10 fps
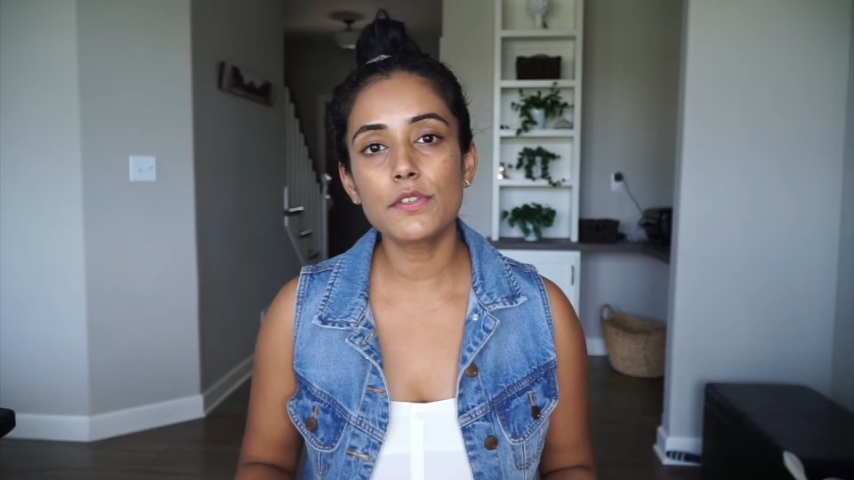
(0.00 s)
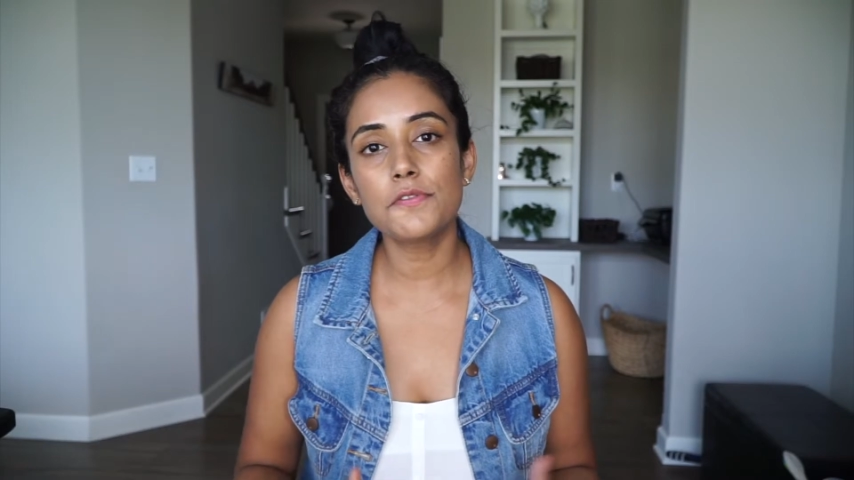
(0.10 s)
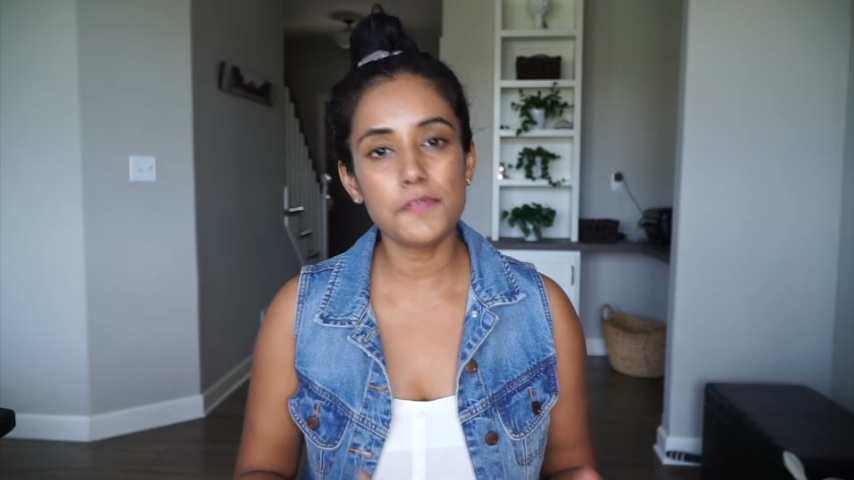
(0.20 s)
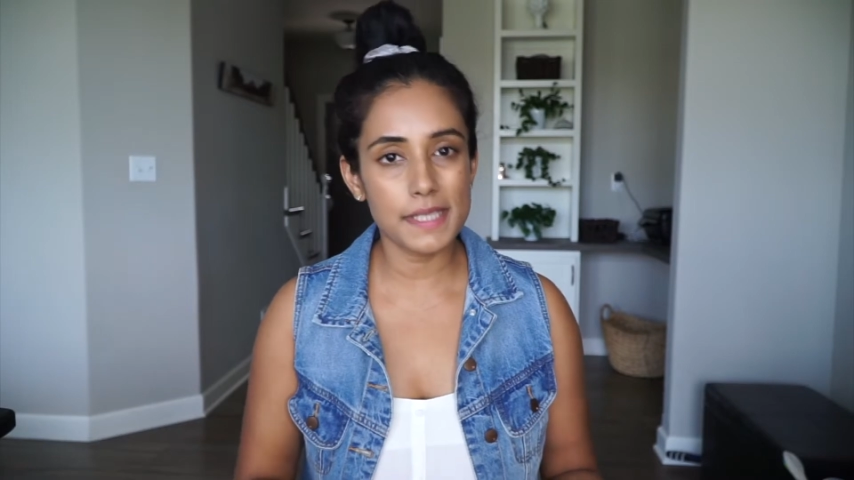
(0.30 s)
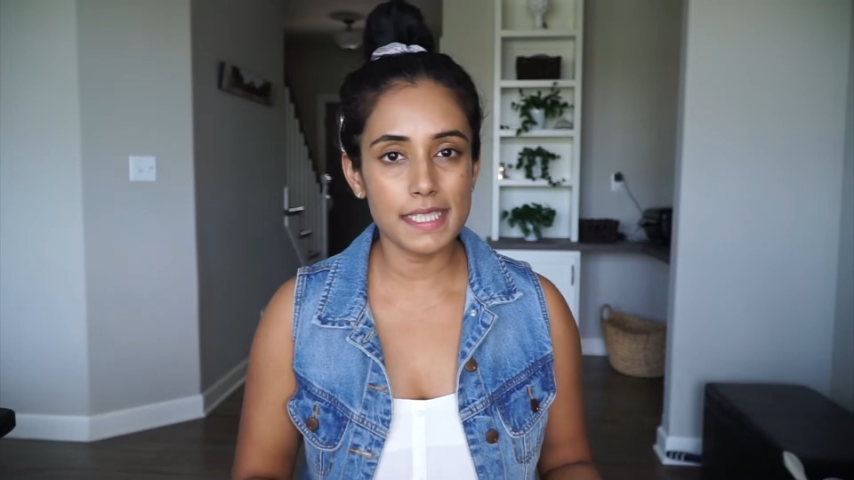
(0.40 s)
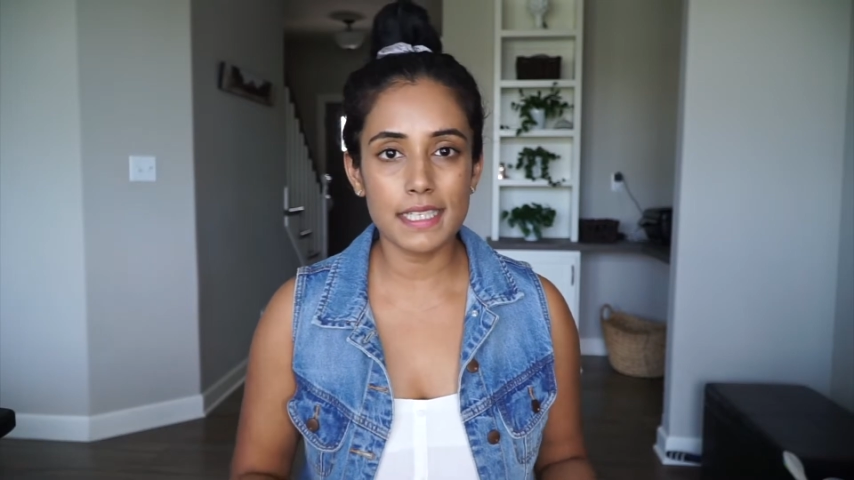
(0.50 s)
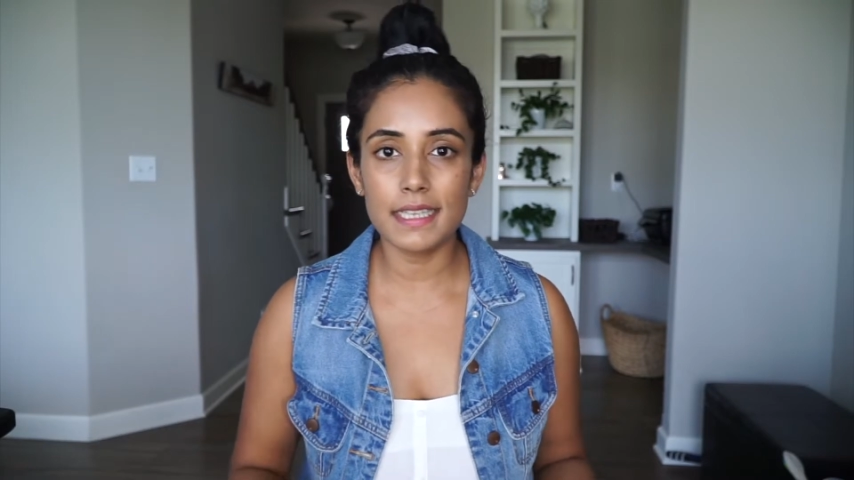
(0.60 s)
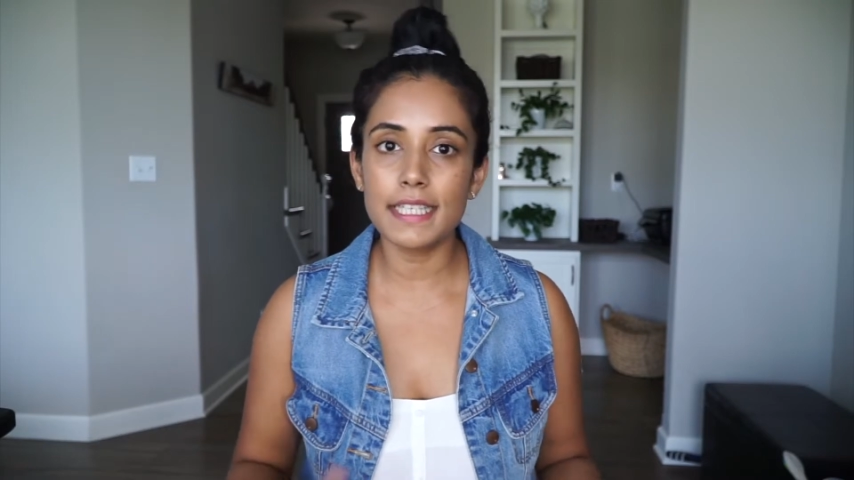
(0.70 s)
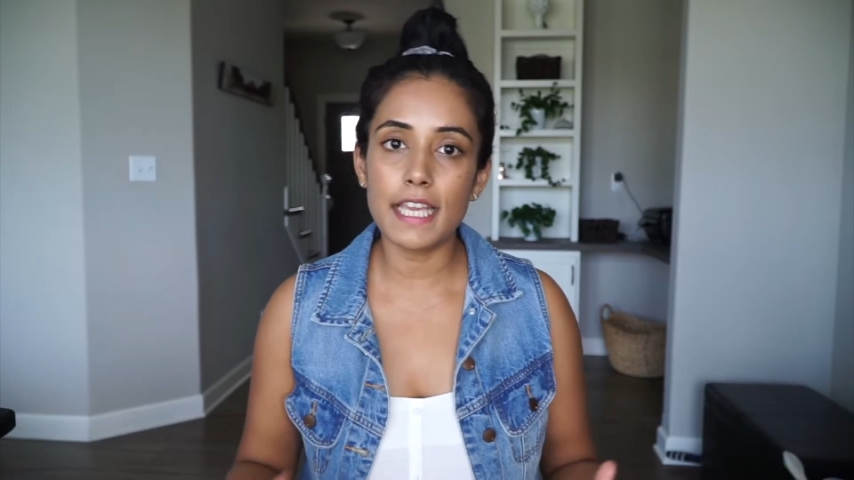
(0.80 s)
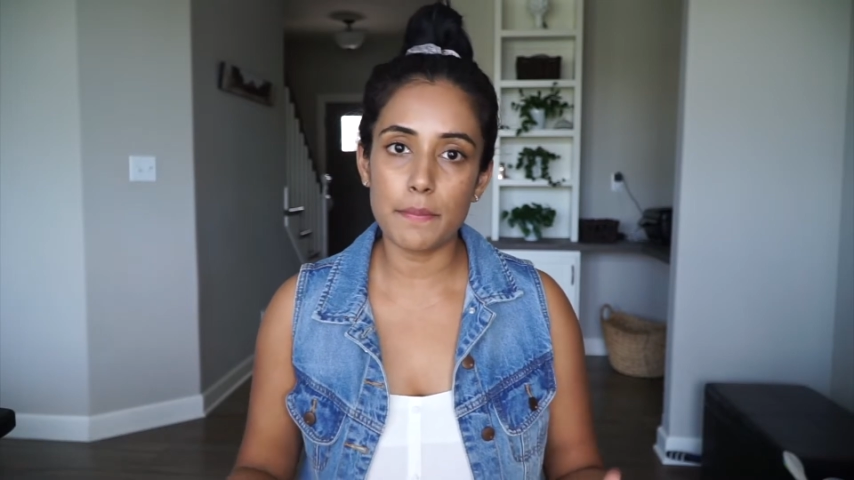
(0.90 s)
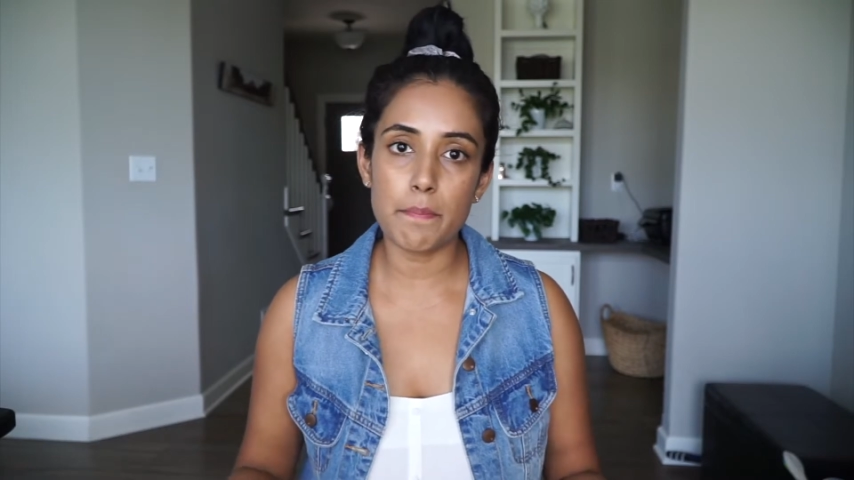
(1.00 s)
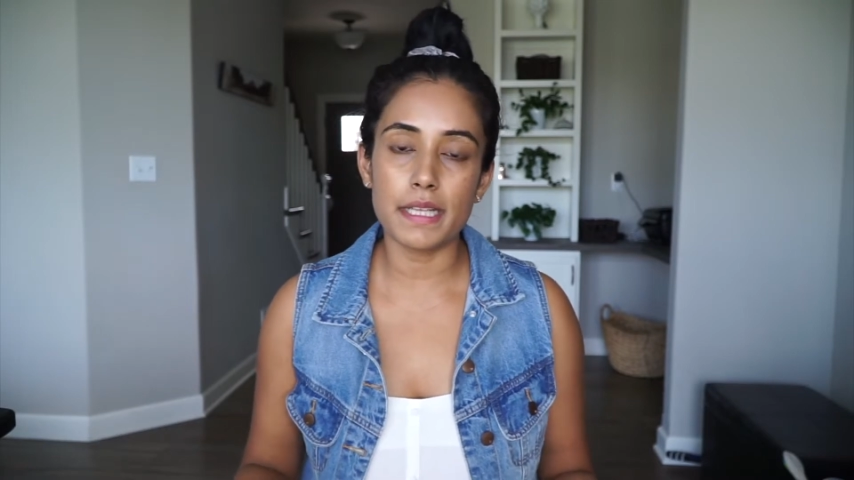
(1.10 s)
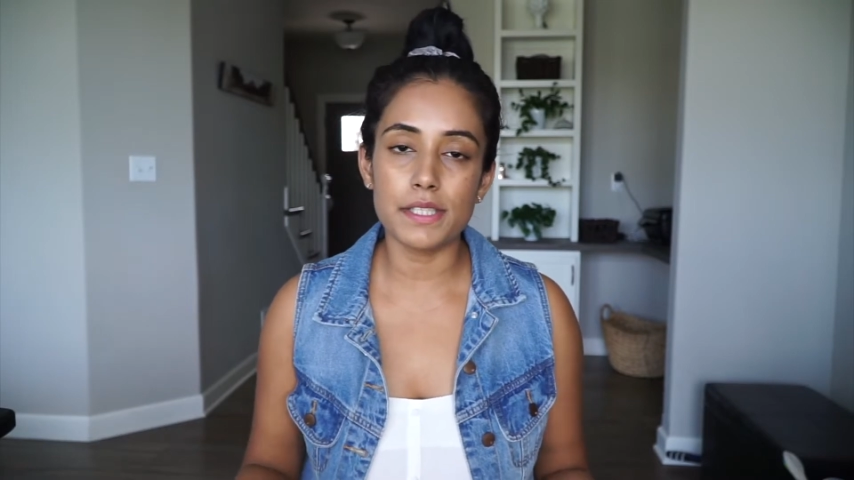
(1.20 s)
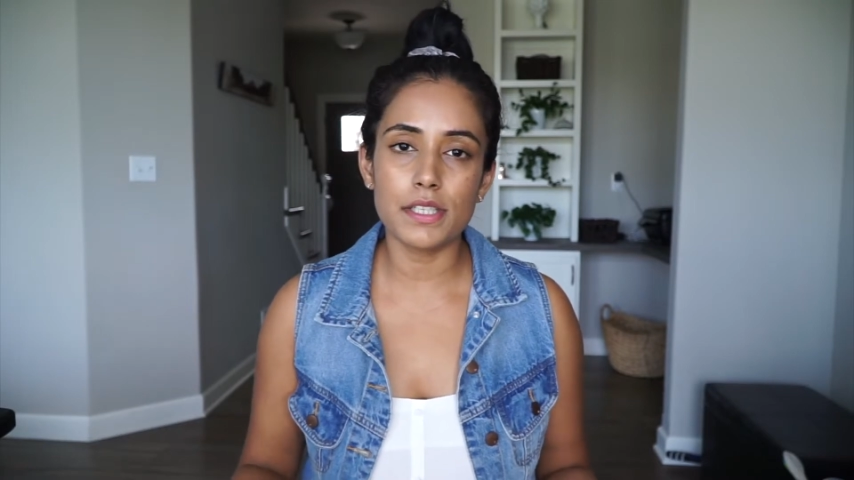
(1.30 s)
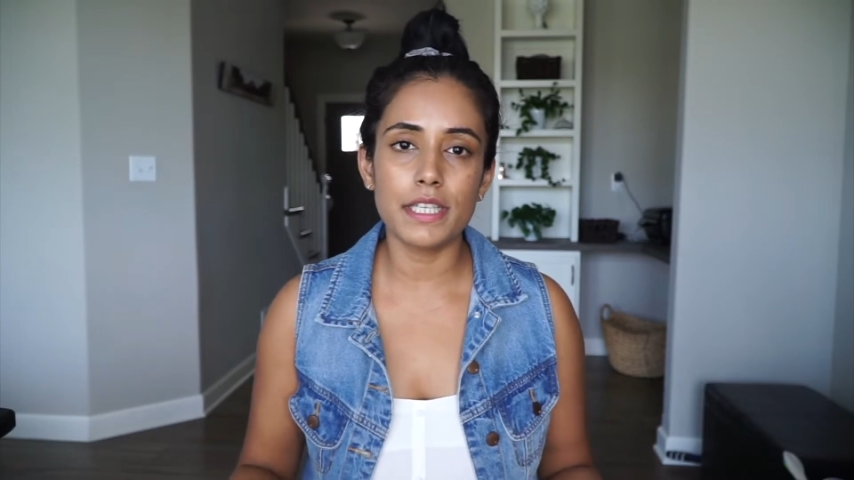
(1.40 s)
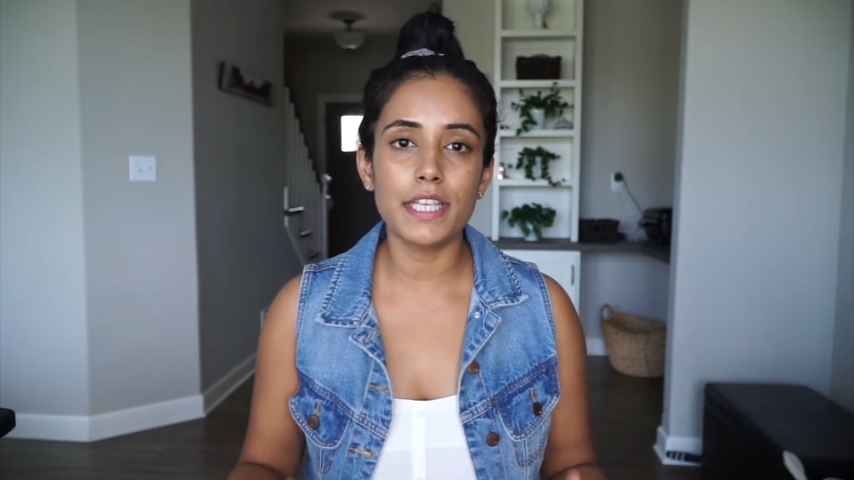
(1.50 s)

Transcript: you physically and mentally,